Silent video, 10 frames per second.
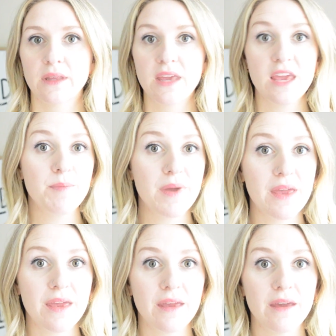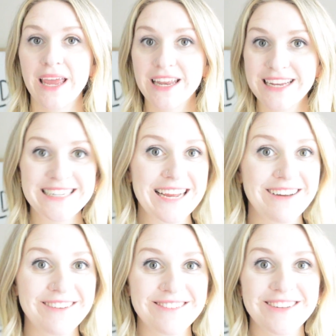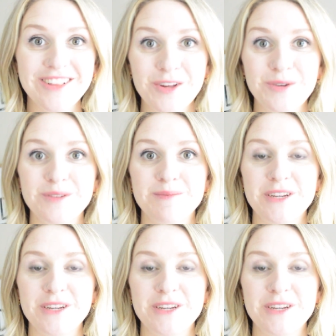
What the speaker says: keeping, handing down clothes.